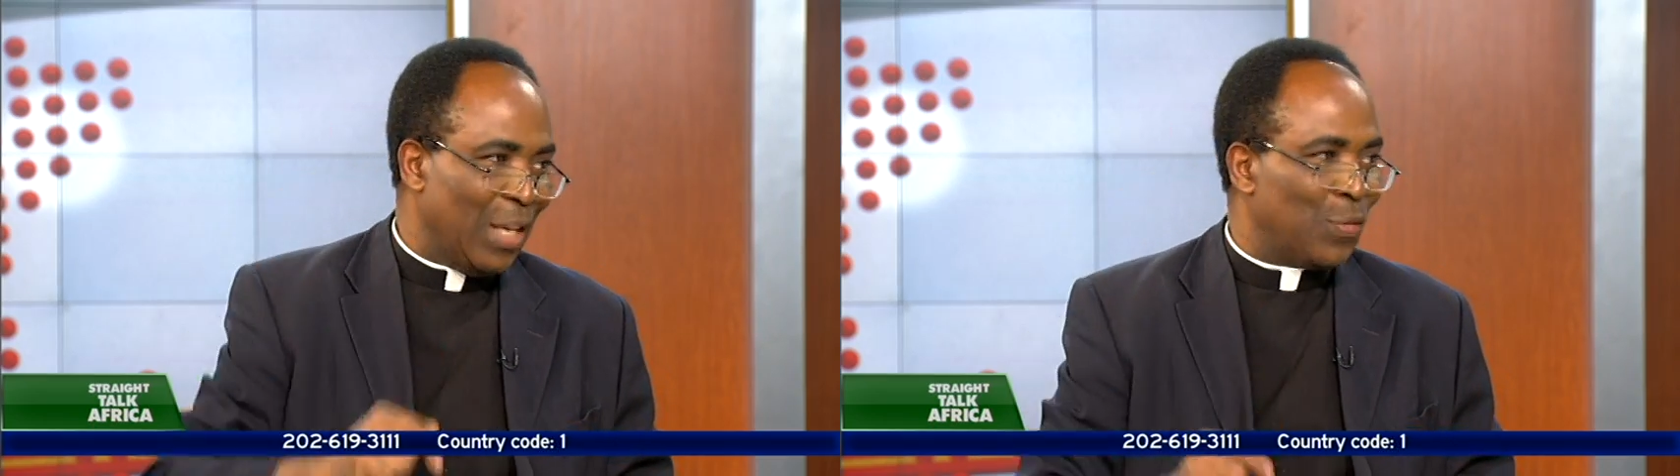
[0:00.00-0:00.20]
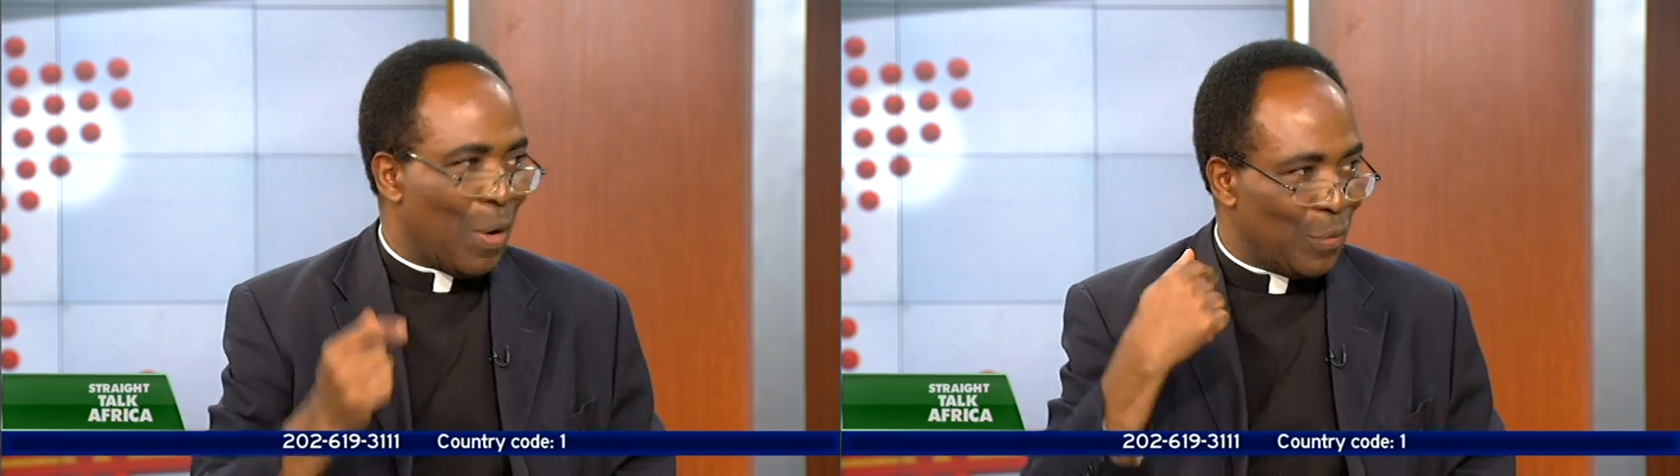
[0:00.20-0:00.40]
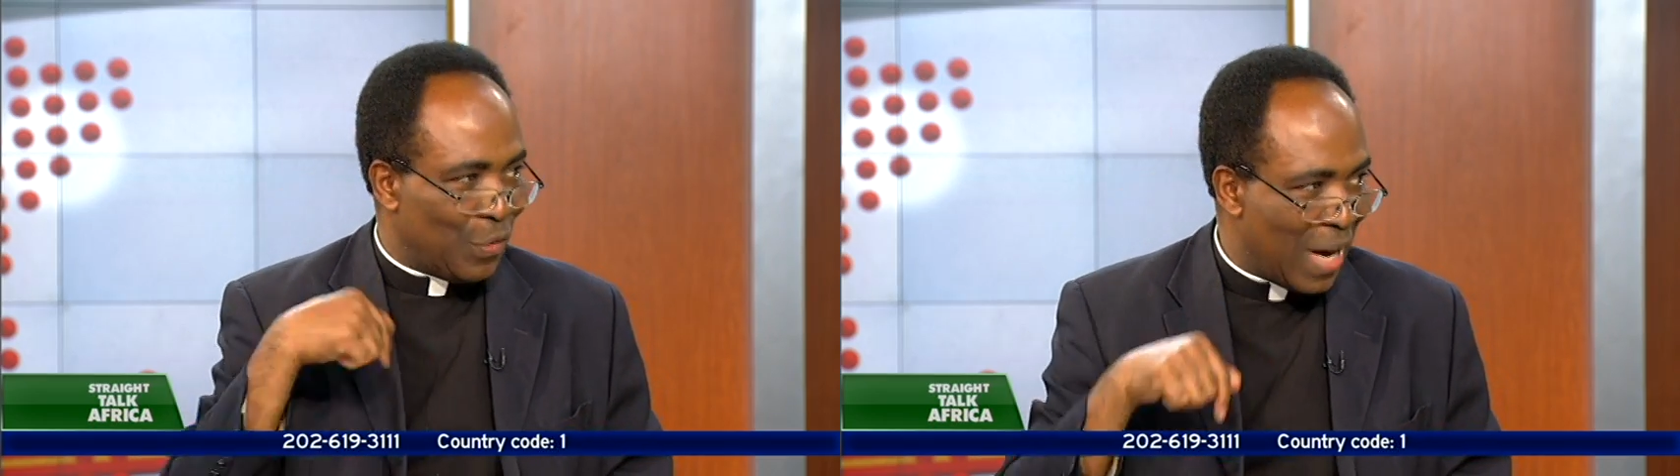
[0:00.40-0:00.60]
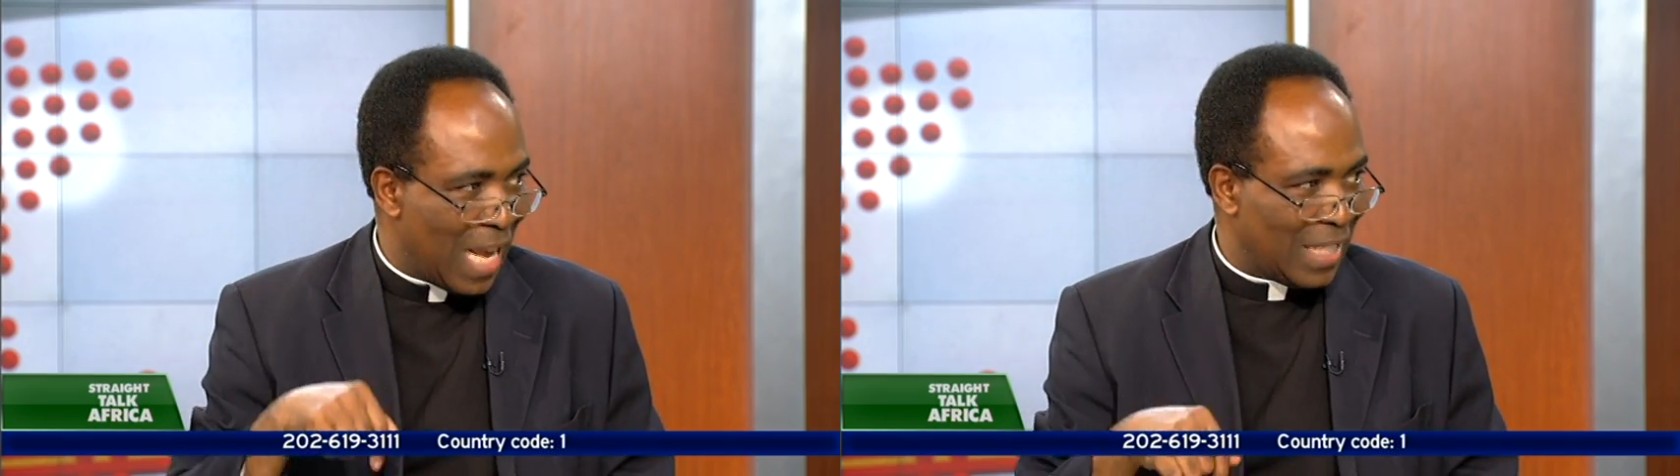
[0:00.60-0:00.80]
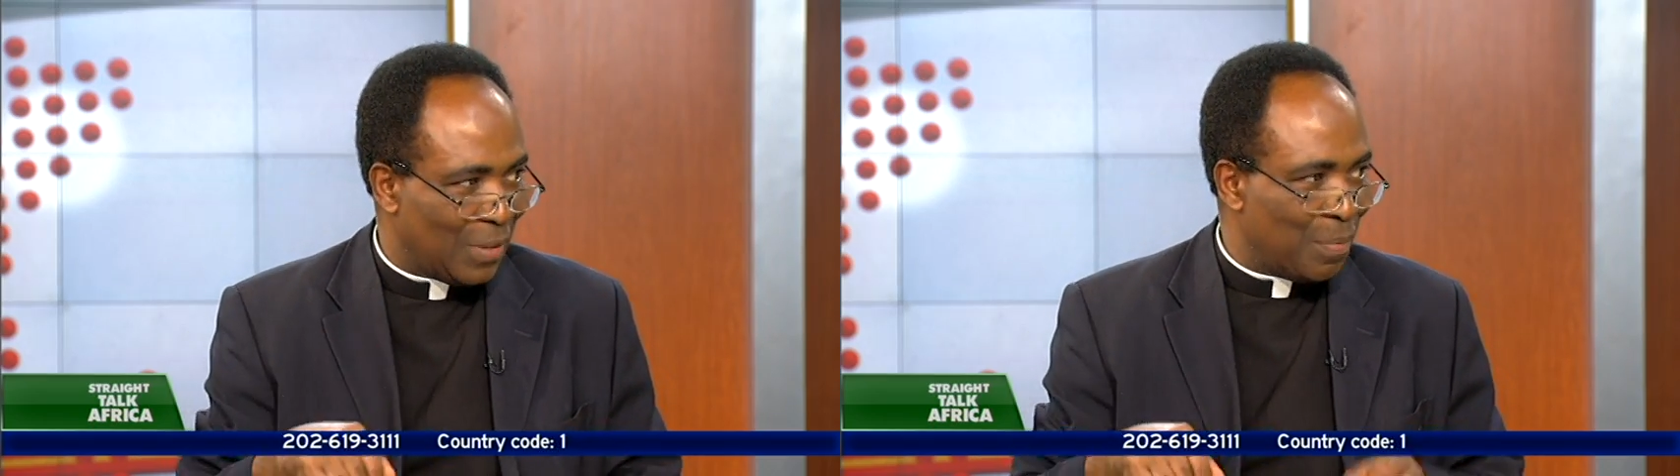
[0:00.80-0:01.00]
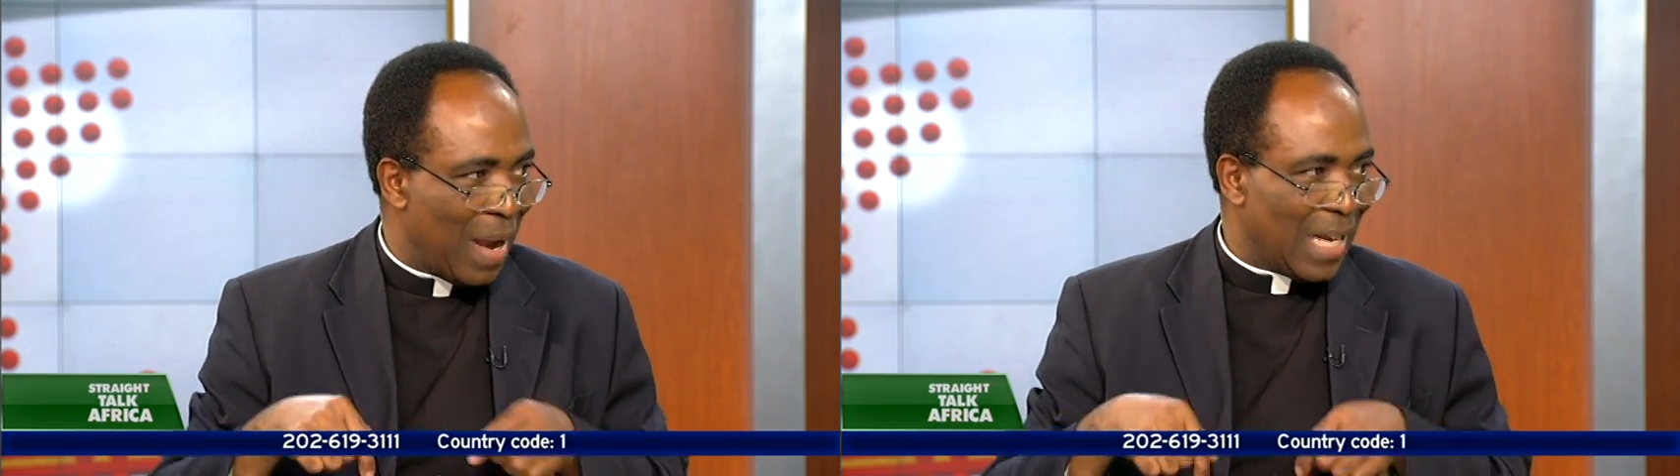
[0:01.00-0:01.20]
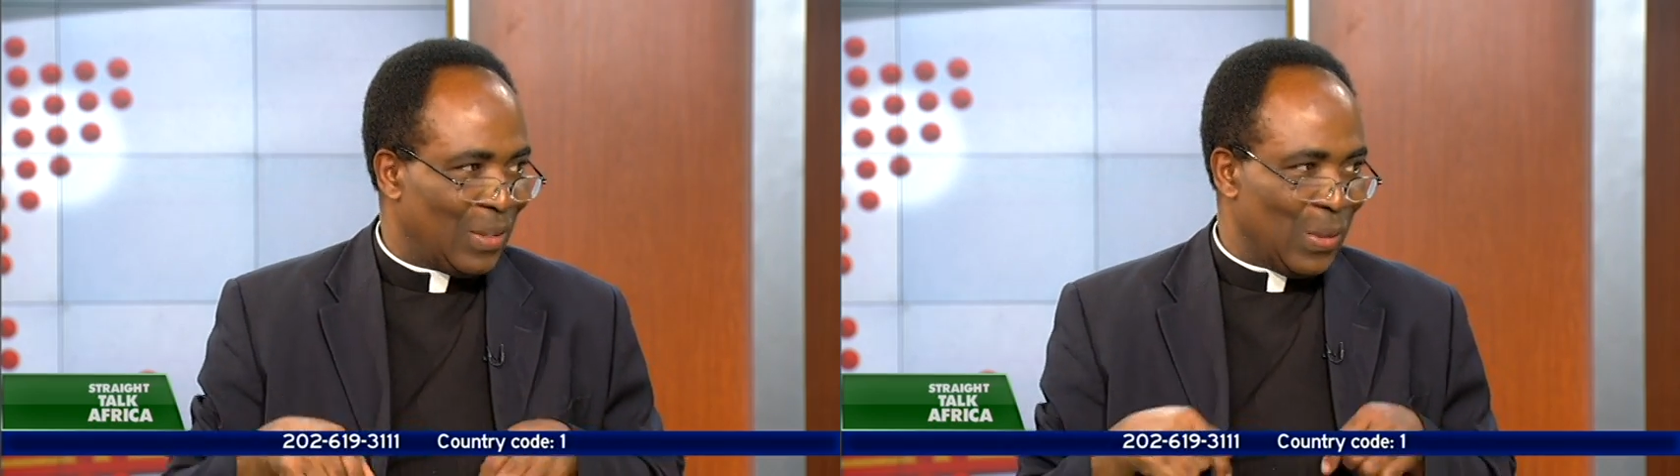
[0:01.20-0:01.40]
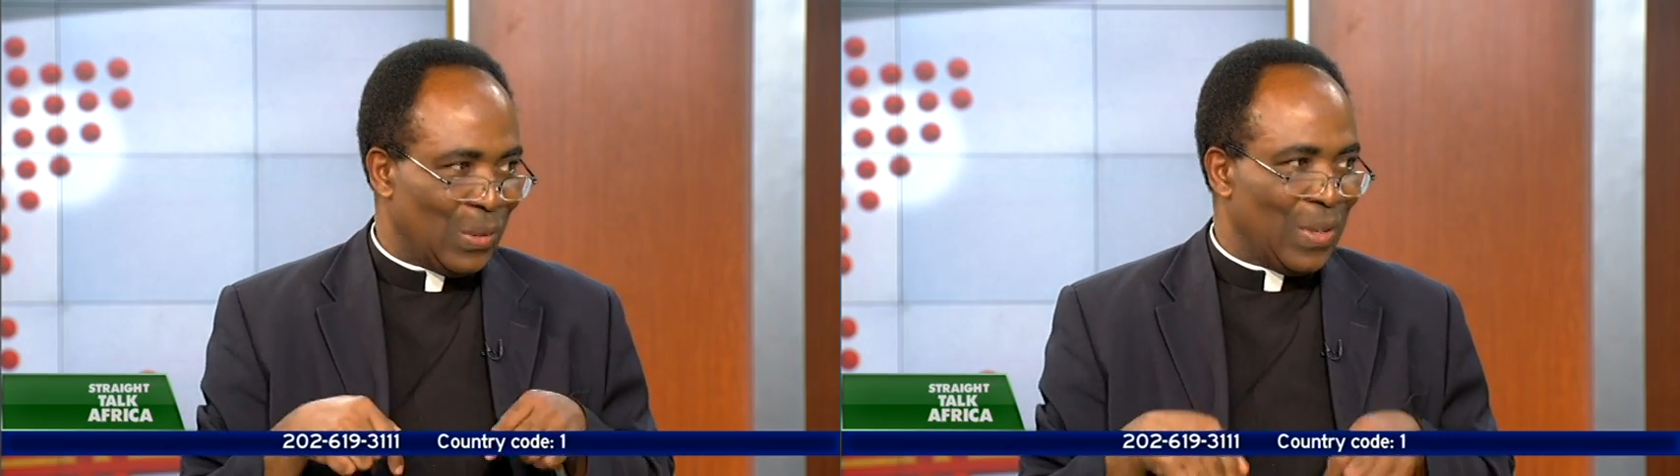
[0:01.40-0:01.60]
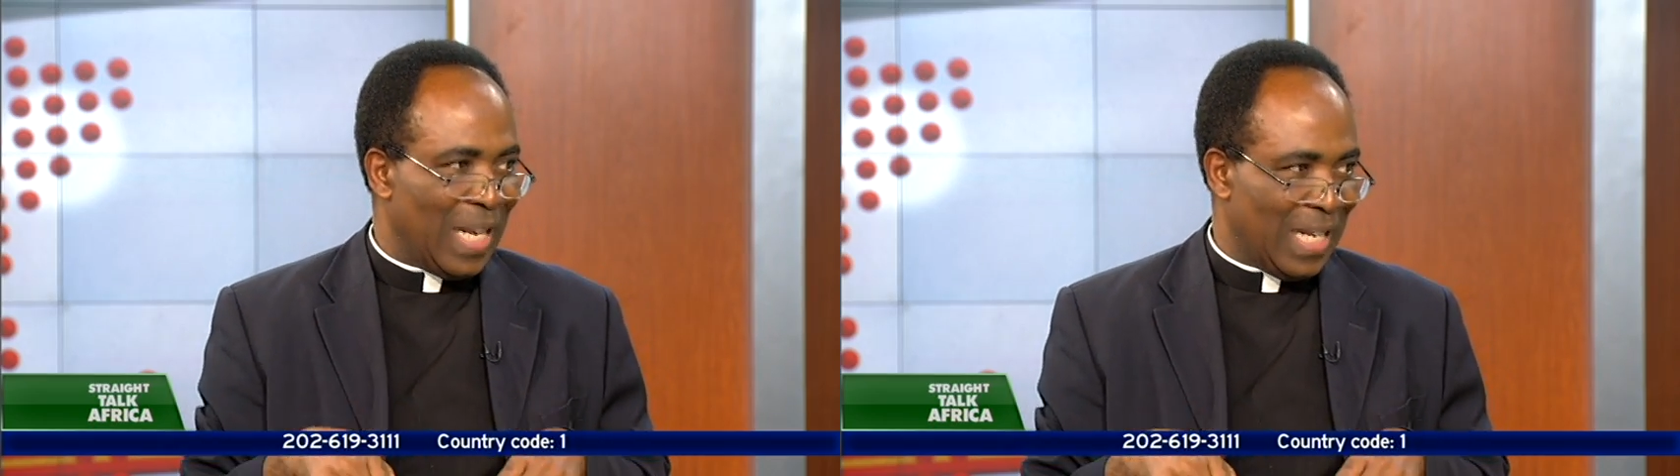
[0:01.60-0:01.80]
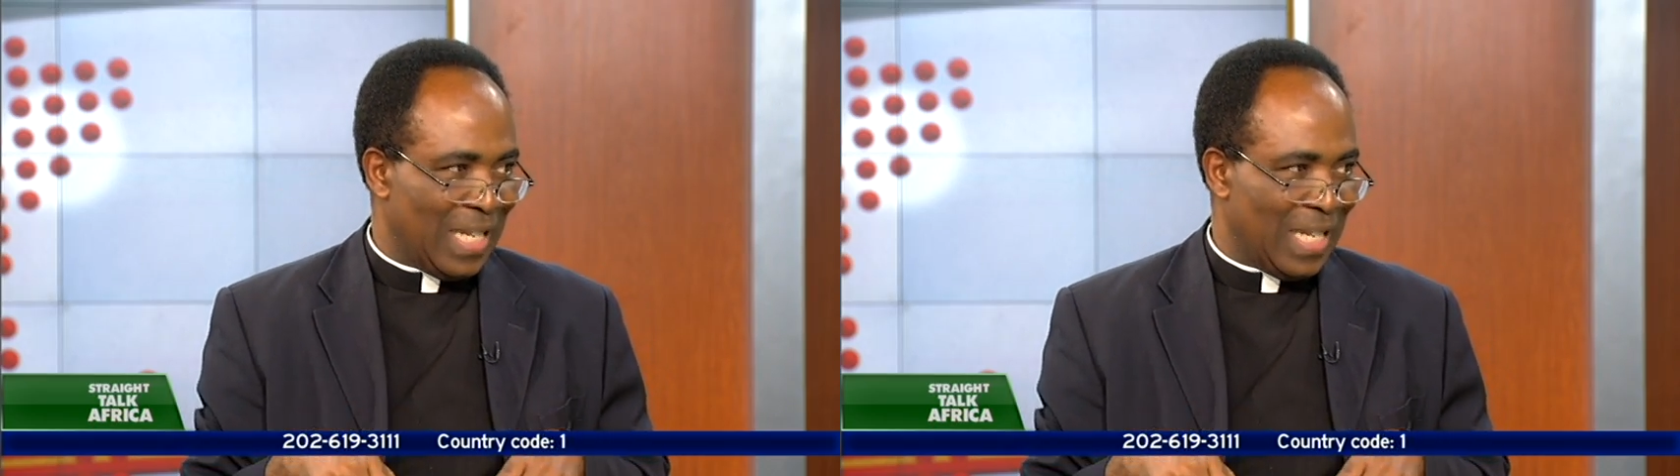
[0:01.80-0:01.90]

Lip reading: it from France back to drink,